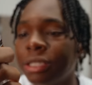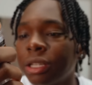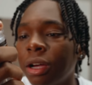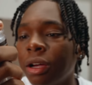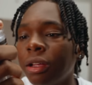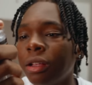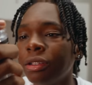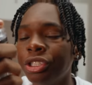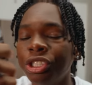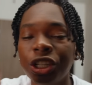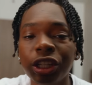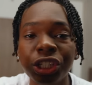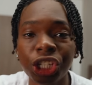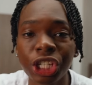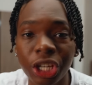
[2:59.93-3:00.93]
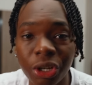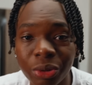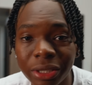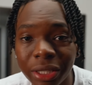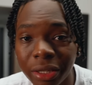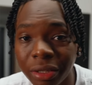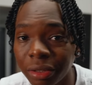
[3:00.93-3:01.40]
called the G
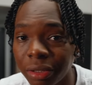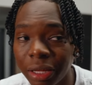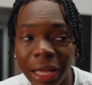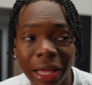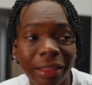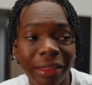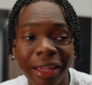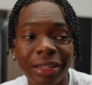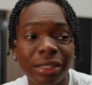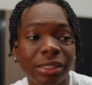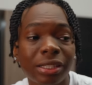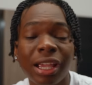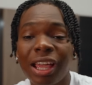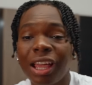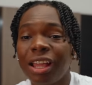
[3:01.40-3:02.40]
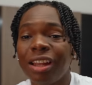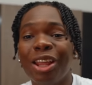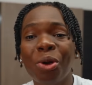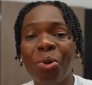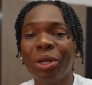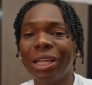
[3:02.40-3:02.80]
Hotel. I guess they only